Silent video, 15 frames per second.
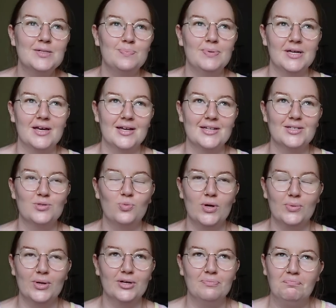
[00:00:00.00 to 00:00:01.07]
because we
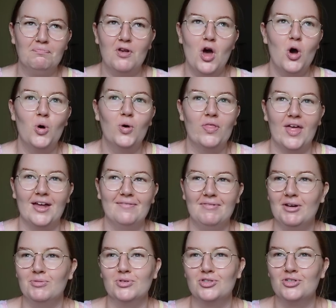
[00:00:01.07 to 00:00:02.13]
would know that
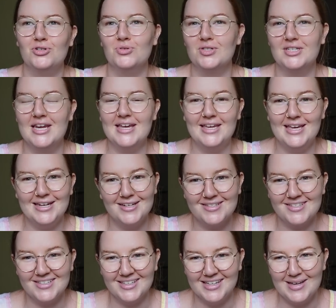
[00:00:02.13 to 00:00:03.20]
it was too stinky to
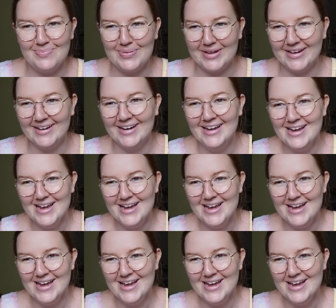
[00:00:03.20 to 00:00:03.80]
sleep in